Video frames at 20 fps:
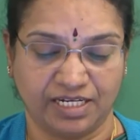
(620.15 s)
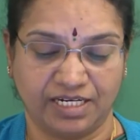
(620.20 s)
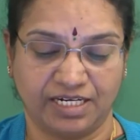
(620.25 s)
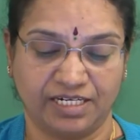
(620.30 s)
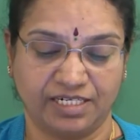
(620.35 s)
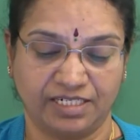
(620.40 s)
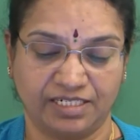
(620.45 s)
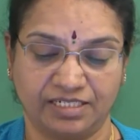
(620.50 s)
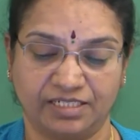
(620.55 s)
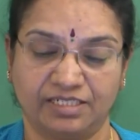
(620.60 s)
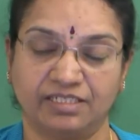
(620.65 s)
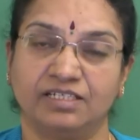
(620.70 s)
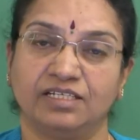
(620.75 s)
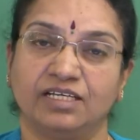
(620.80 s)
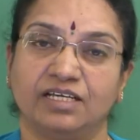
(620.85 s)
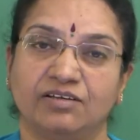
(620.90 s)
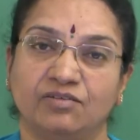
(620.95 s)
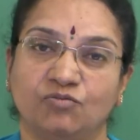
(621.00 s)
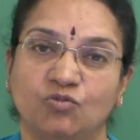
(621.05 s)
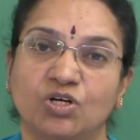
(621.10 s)
and
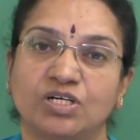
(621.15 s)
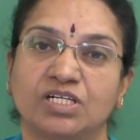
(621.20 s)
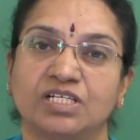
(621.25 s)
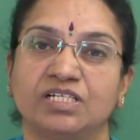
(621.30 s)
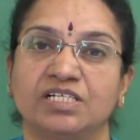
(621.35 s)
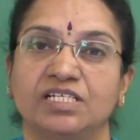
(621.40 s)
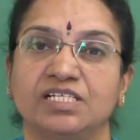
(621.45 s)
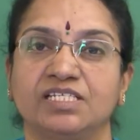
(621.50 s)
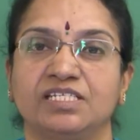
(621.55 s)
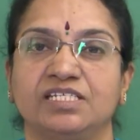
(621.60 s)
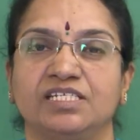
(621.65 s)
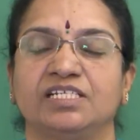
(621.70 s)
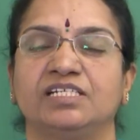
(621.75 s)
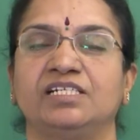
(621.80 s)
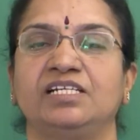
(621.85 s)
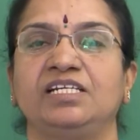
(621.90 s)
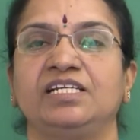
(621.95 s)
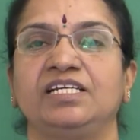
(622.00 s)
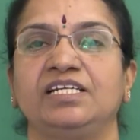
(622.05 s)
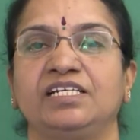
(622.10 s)
water is
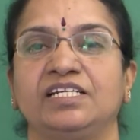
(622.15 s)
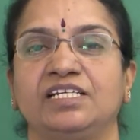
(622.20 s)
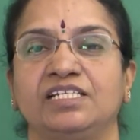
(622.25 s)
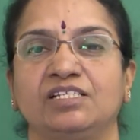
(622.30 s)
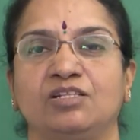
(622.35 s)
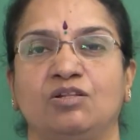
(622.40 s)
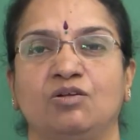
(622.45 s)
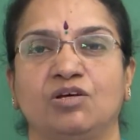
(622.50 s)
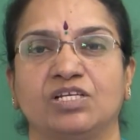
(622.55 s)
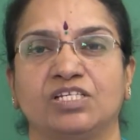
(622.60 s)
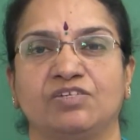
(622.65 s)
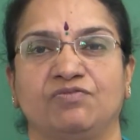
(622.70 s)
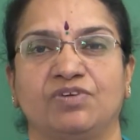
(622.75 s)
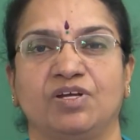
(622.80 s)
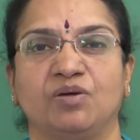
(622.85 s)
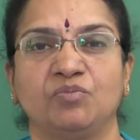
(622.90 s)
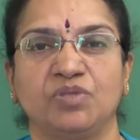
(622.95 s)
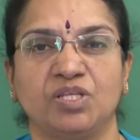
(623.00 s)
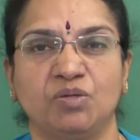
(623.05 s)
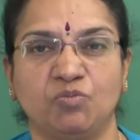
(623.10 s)
generally it is lost
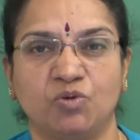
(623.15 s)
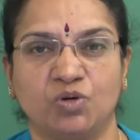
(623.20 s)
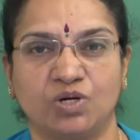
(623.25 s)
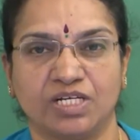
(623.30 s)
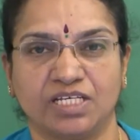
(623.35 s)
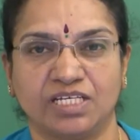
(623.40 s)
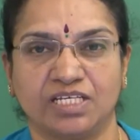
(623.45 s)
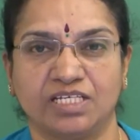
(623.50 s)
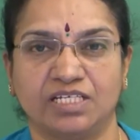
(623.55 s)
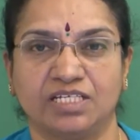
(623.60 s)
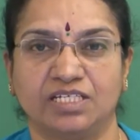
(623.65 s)
from the body